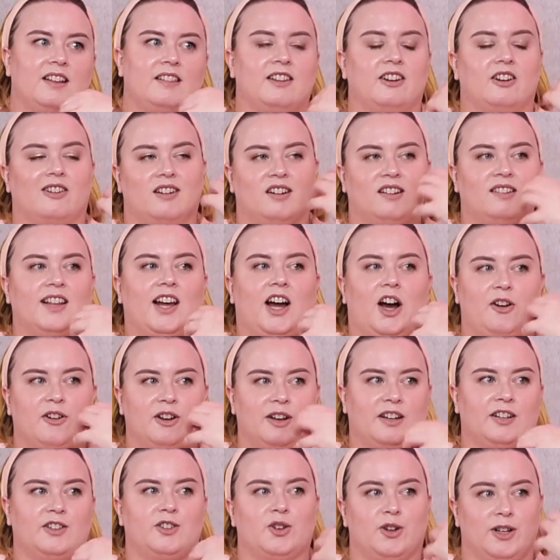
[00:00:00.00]
they're
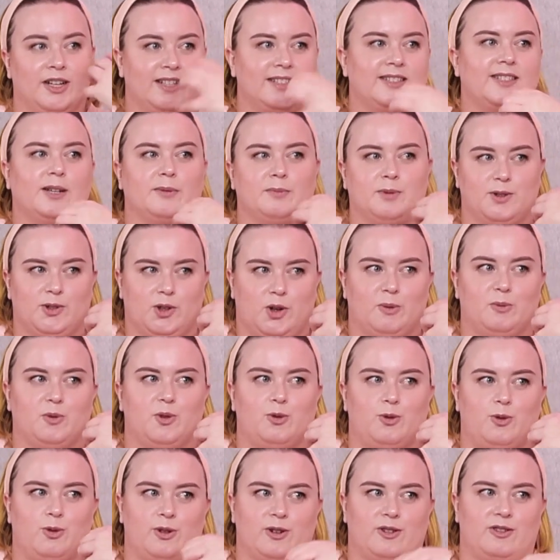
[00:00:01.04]
allowing transepidermal
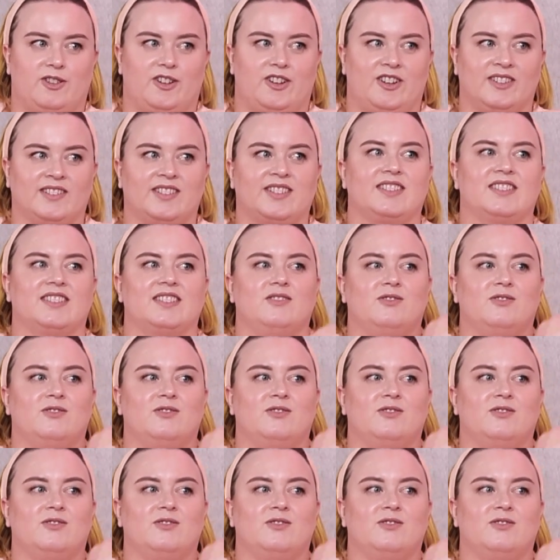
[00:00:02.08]
water loss,